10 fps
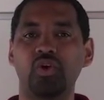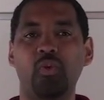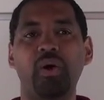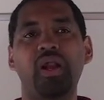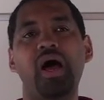
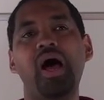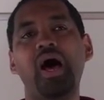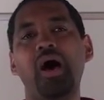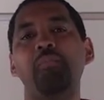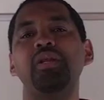No matter
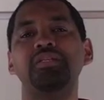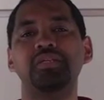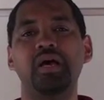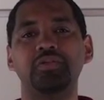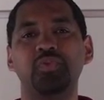how many
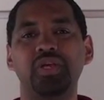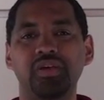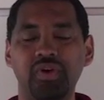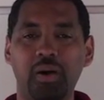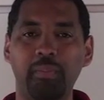times we
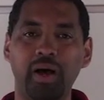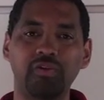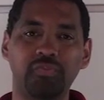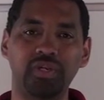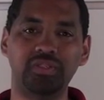give out
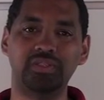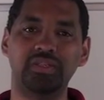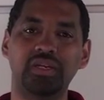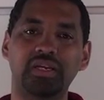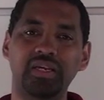
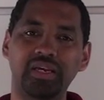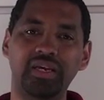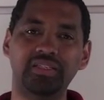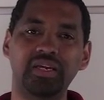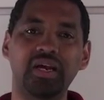mouthpieces to the
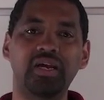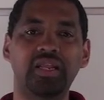kids,